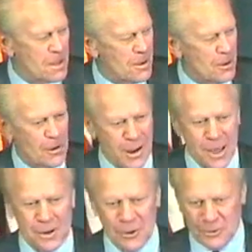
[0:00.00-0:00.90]
Her
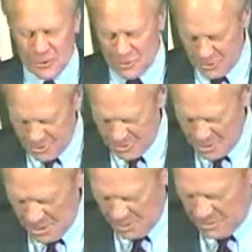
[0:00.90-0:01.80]
editor
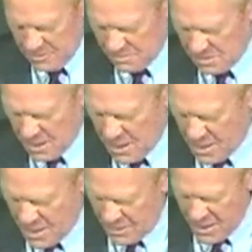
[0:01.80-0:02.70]
did.
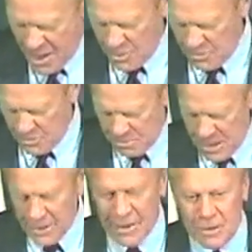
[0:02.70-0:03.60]
Now, the
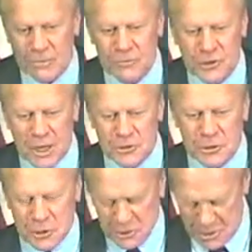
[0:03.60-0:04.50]
panel of judges